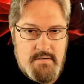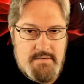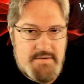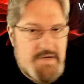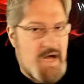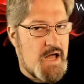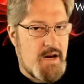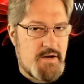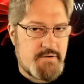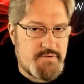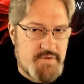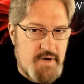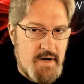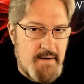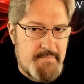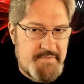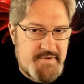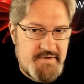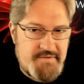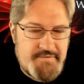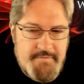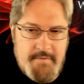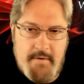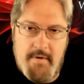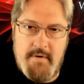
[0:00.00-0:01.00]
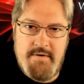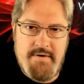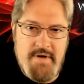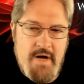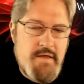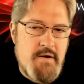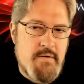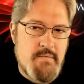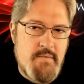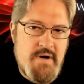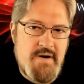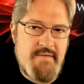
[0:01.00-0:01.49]
Donald Trump could throw
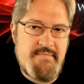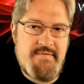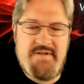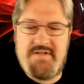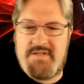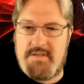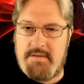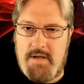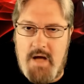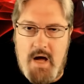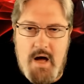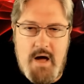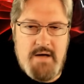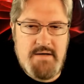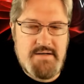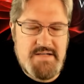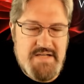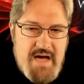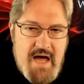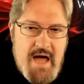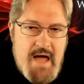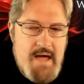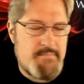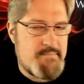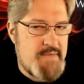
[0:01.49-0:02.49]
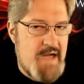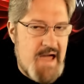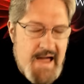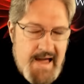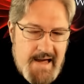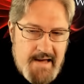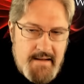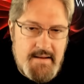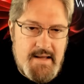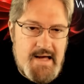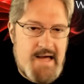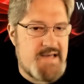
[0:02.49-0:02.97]
another one of his longtime
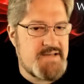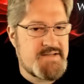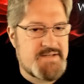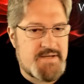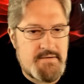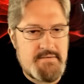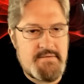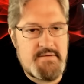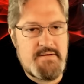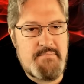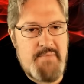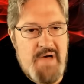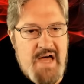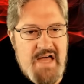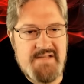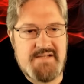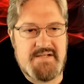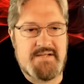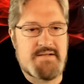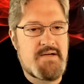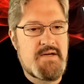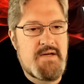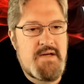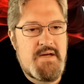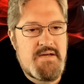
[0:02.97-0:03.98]
allies under the bus.